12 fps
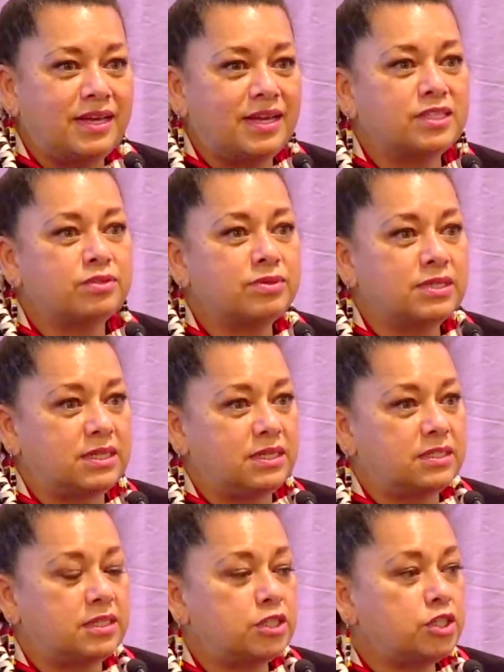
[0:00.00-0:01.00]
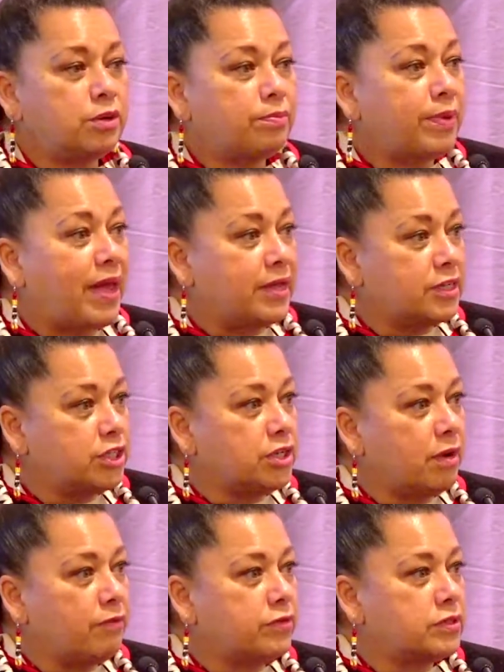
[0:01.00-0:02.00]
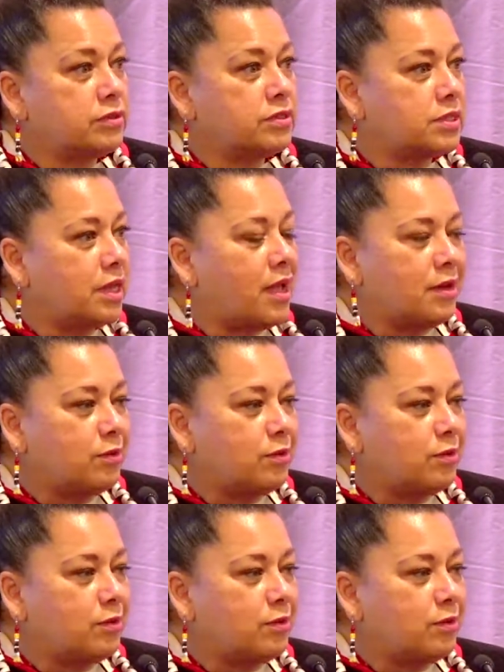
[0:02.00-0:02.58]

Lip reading: it's really easy to jump back into your comfort zone and say, I